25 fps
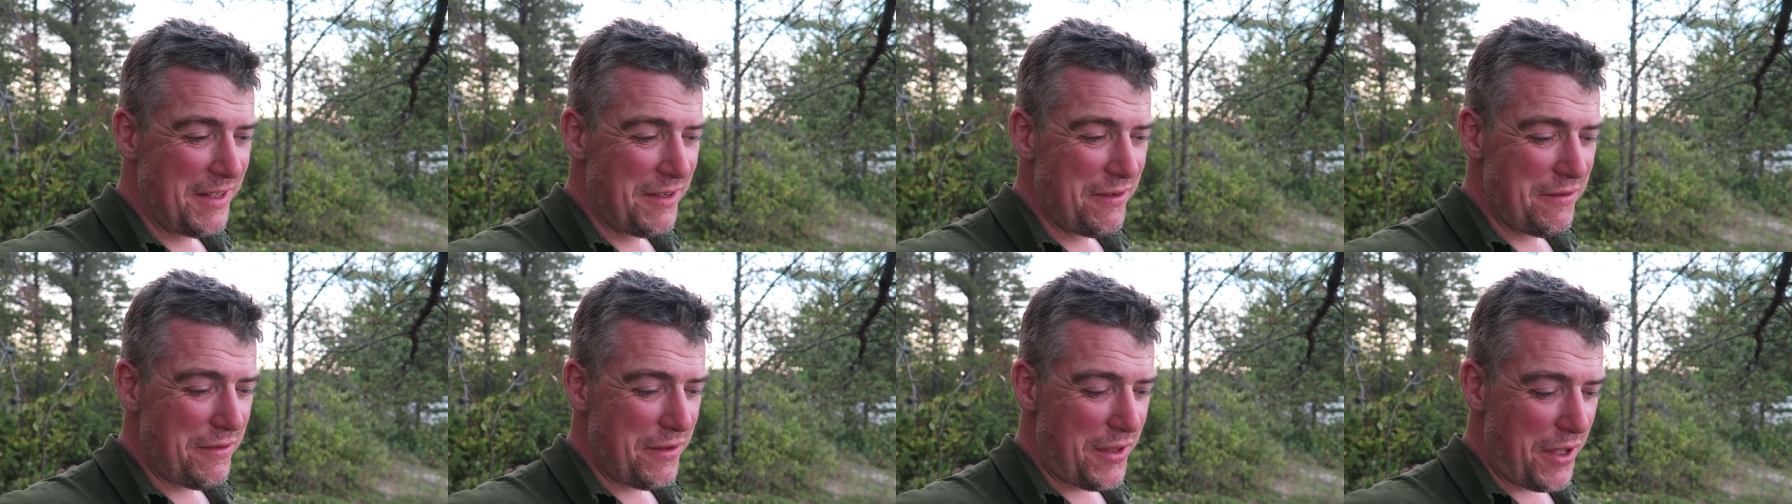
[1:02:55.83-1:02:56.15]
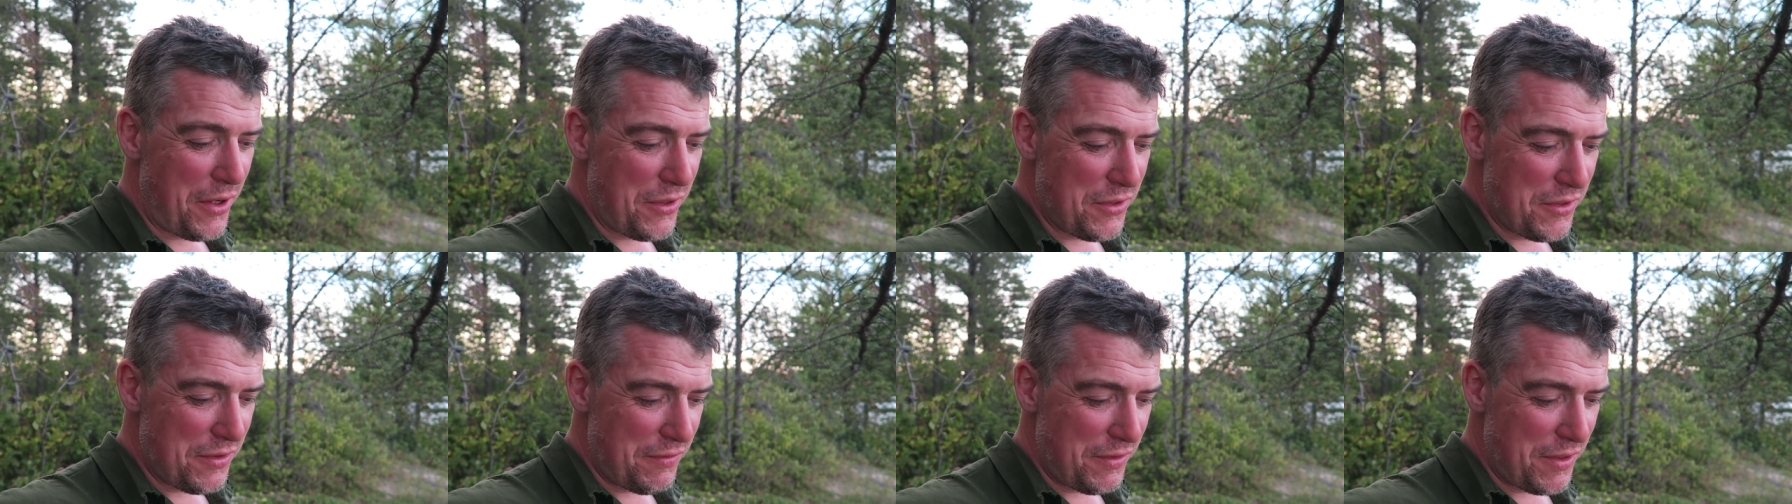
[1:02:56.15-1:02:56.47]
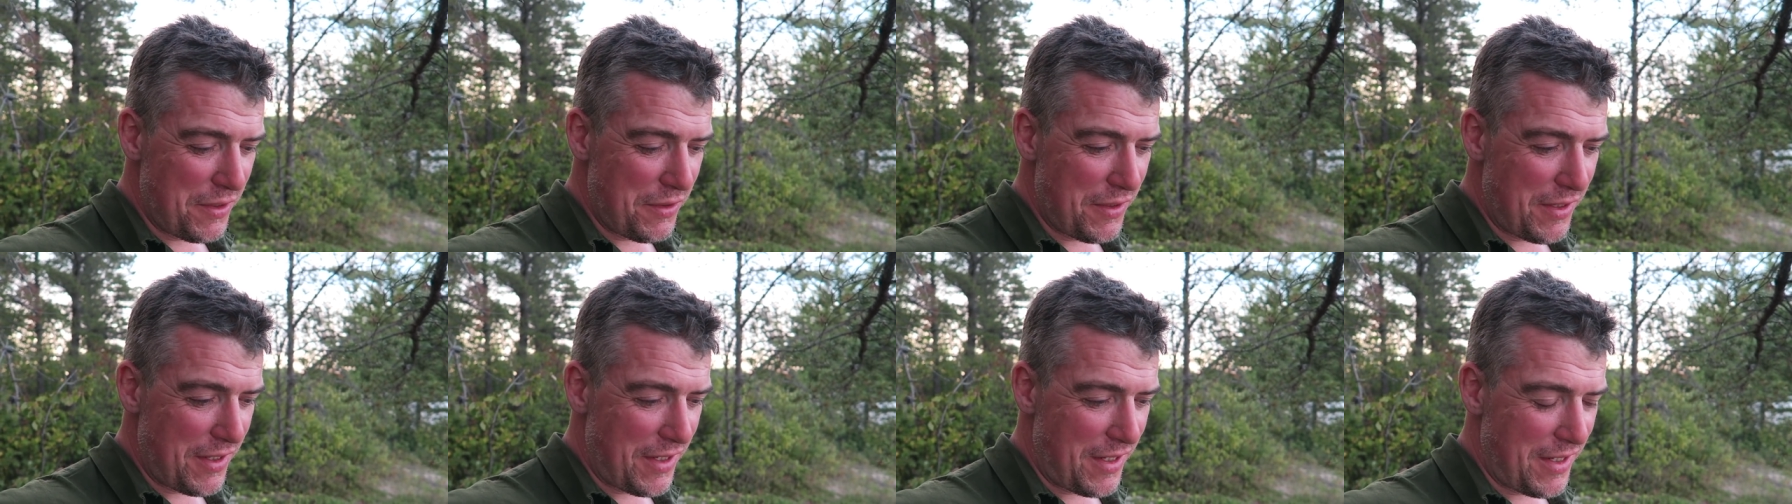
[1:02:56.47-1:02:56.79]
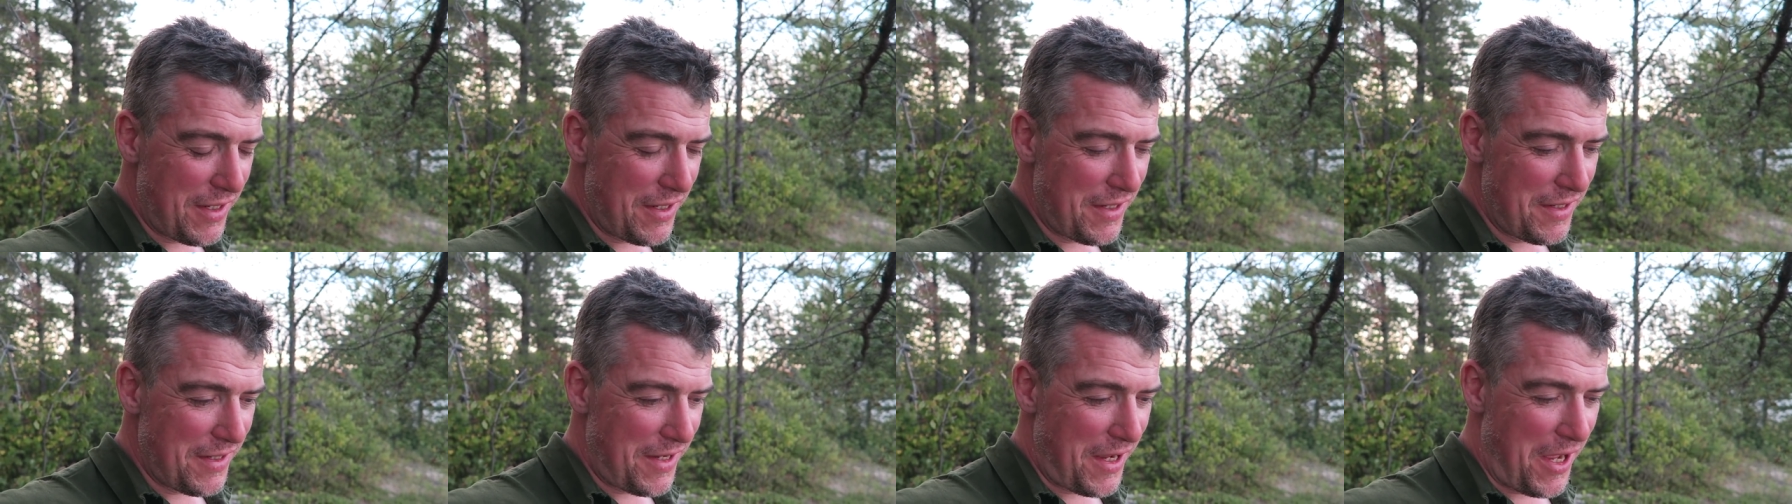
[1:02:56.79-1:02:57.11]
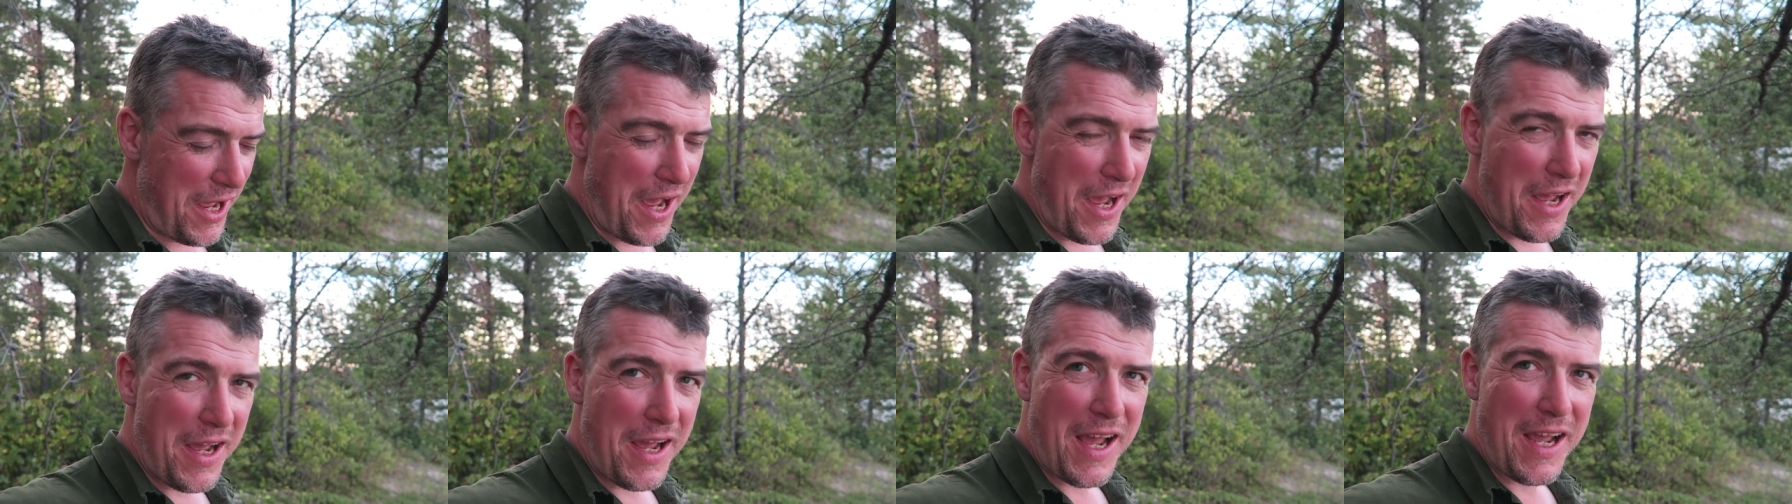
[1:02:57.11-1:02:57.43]
for those of you that are
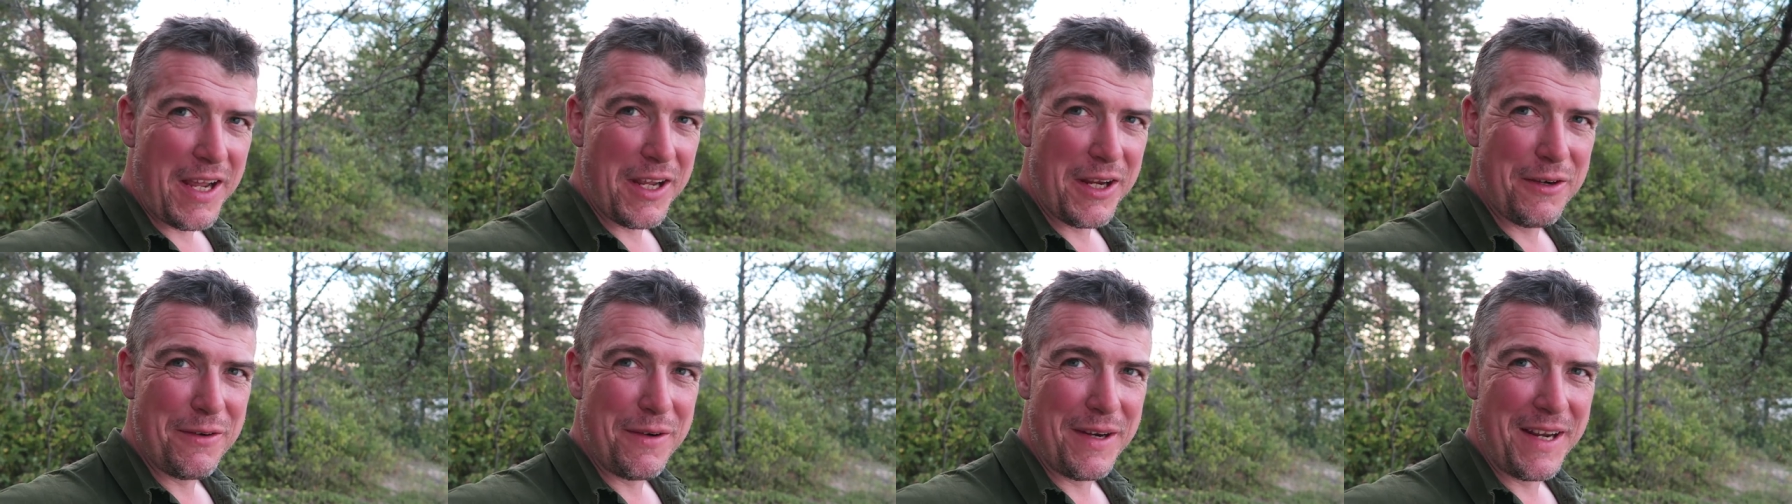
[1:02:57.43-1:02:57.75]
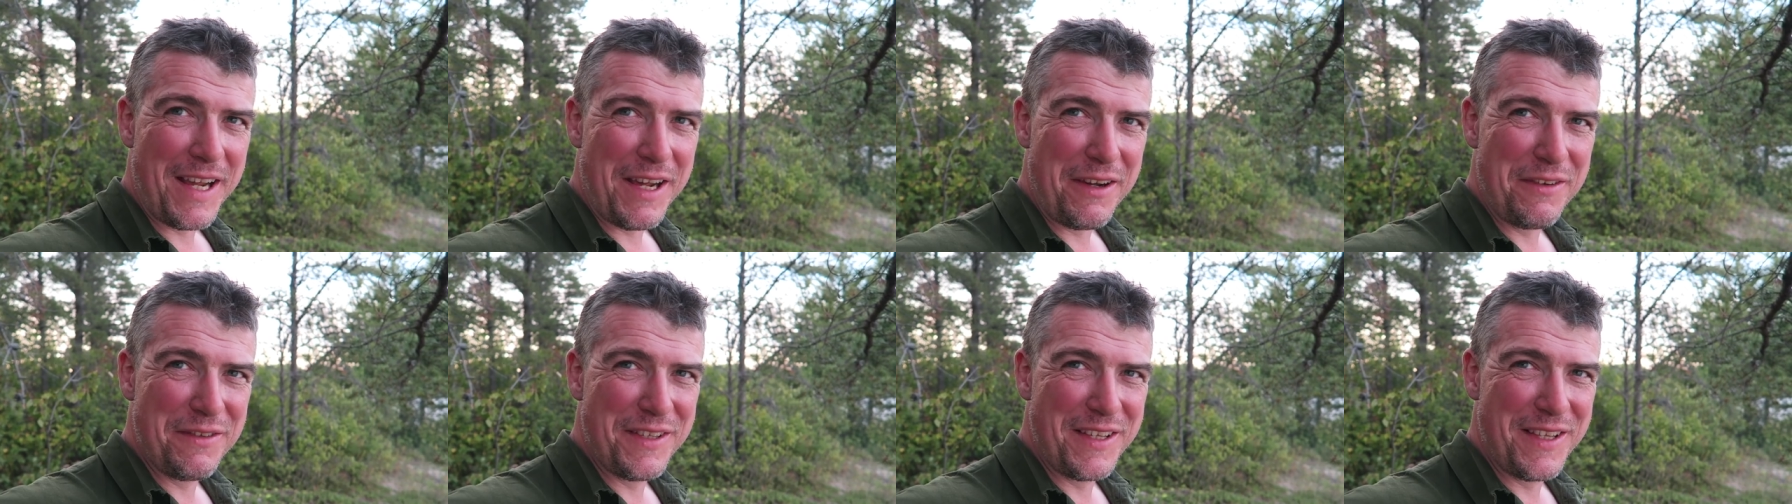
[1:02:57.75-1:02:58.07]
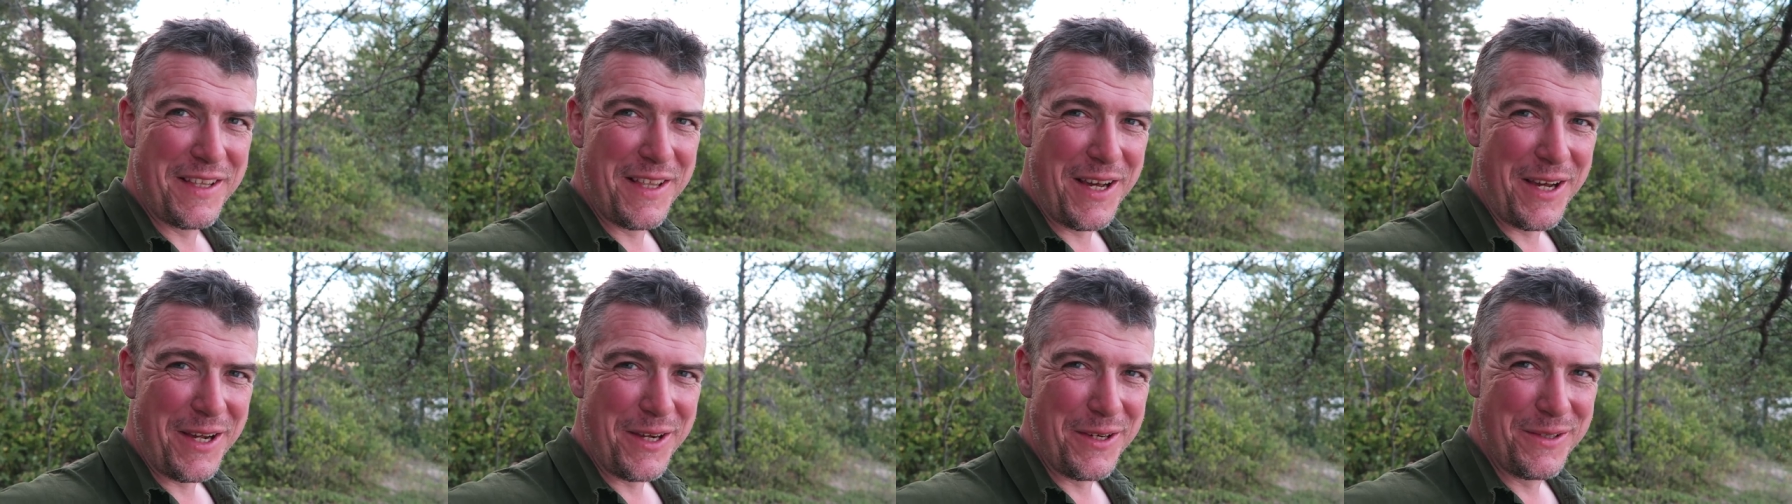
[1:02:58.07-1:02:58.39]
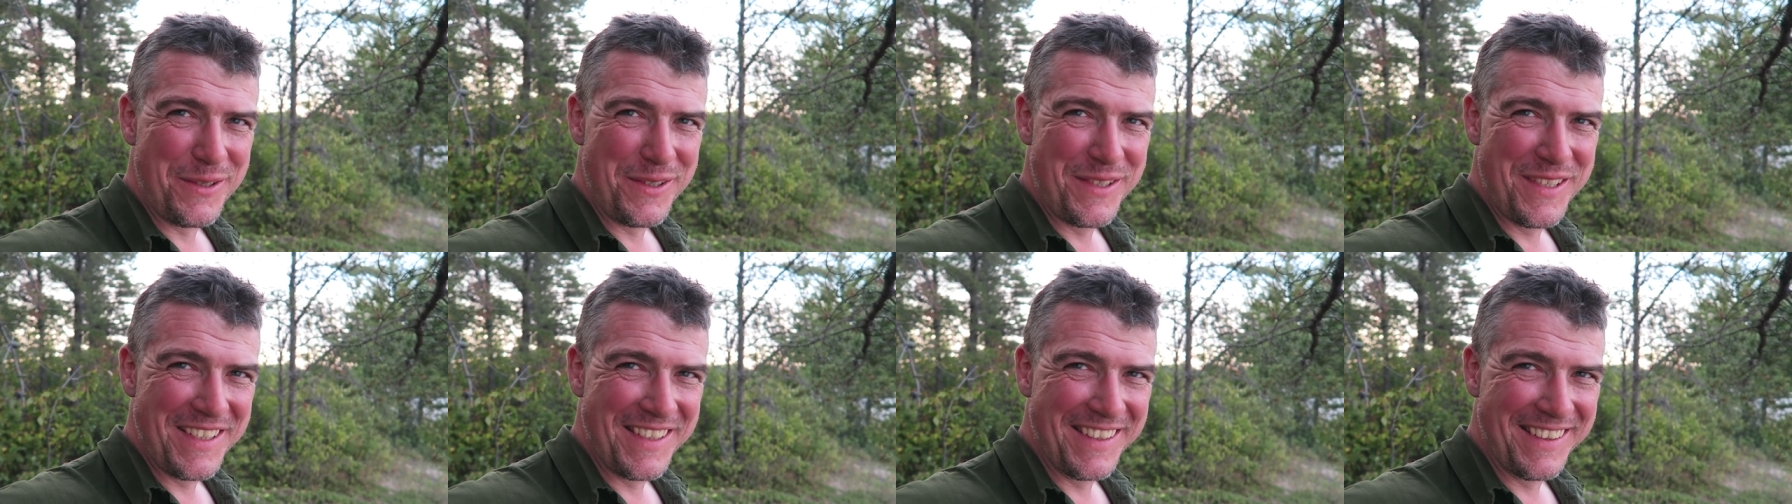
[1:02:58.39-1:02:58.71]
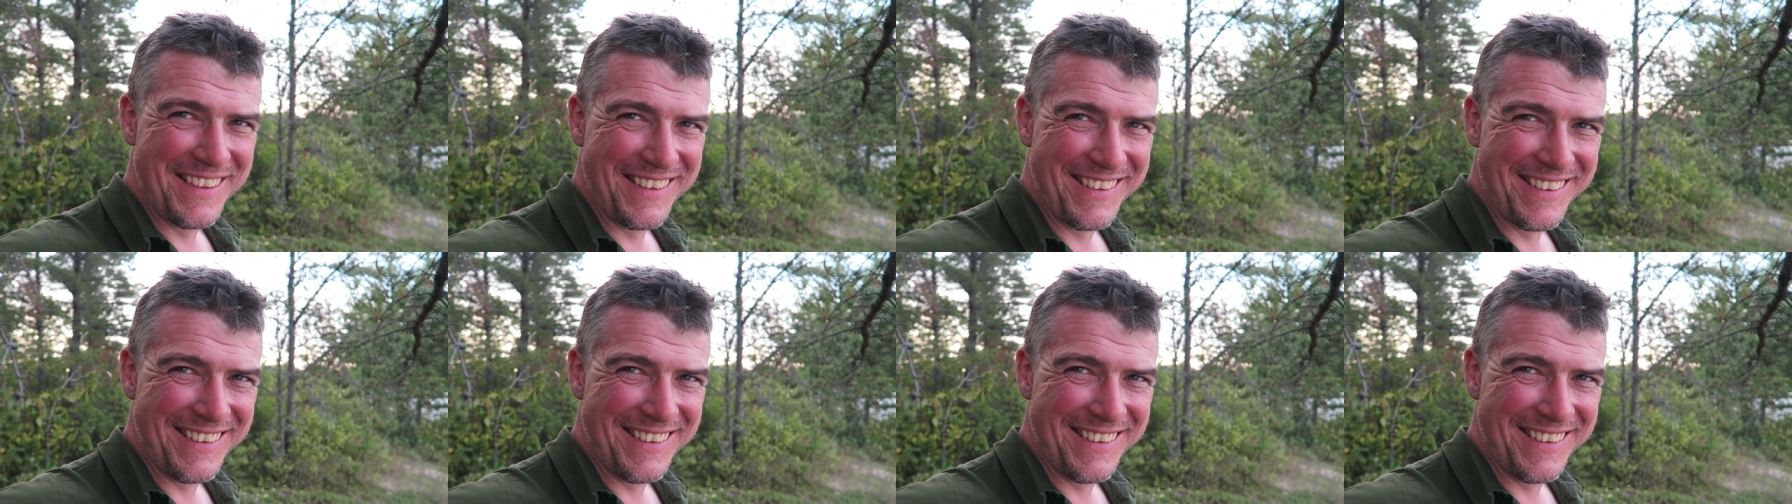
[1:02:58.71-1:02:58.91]
hankering after those.